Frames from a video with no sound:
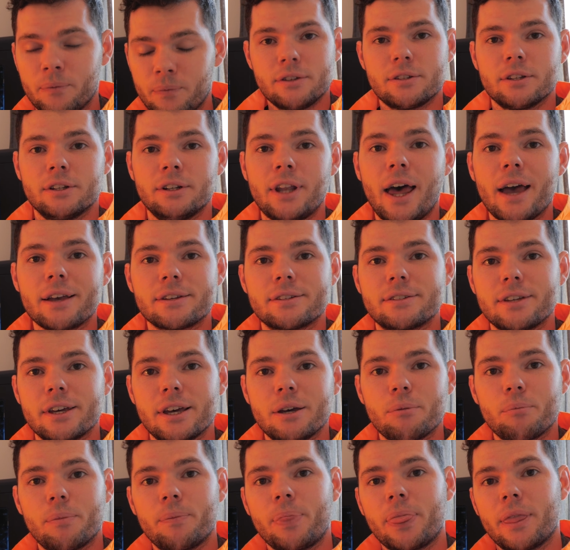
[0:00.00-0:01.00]
So the next
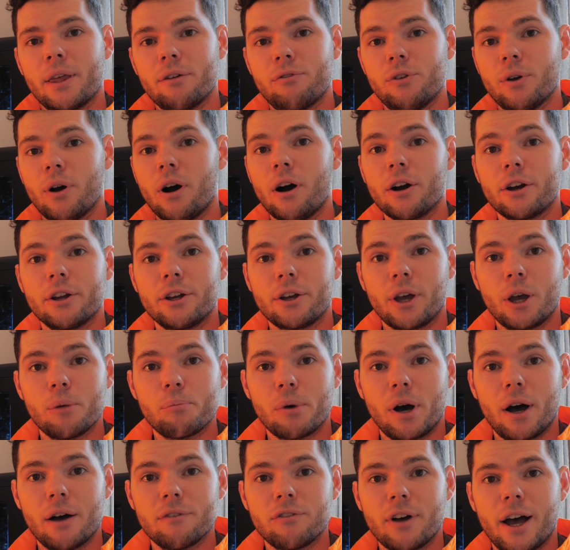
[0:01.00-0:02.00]
tip, if you are going to go
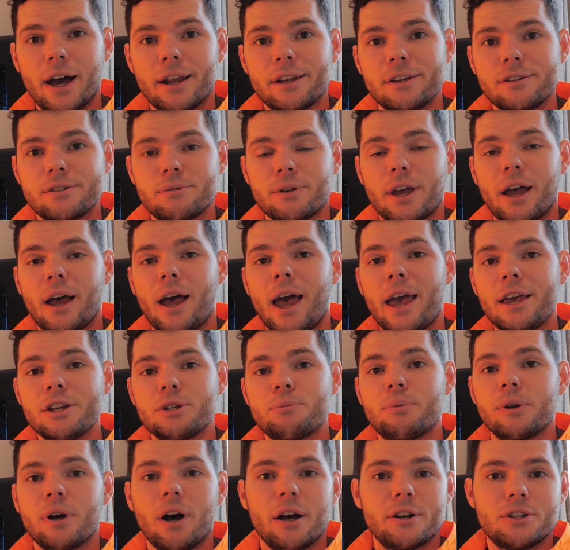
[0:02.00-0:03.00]
buy a van, is to get a
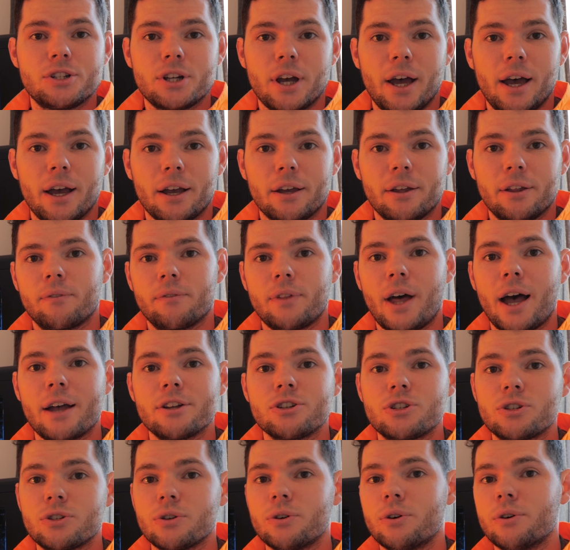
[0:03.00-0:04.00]
HPI check. That
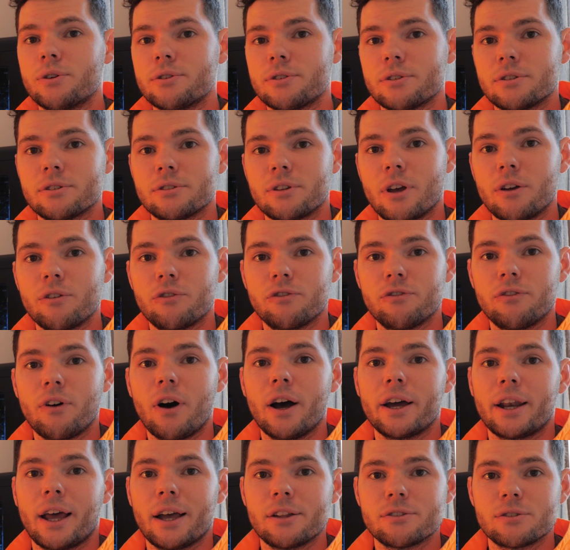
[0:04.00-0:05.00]
ensures that there's no
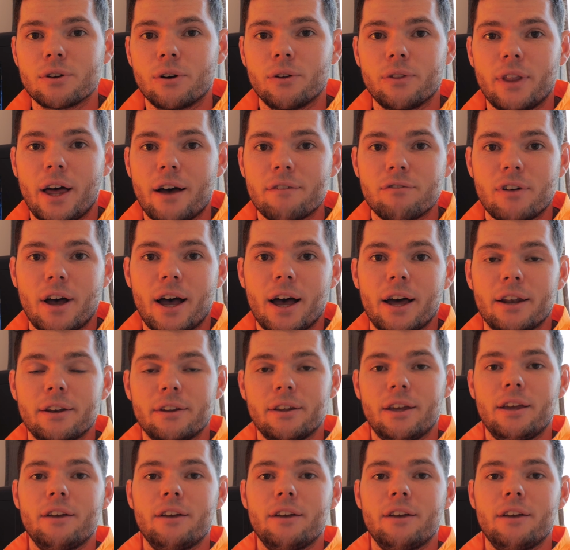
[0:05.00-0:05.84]
finance on that van.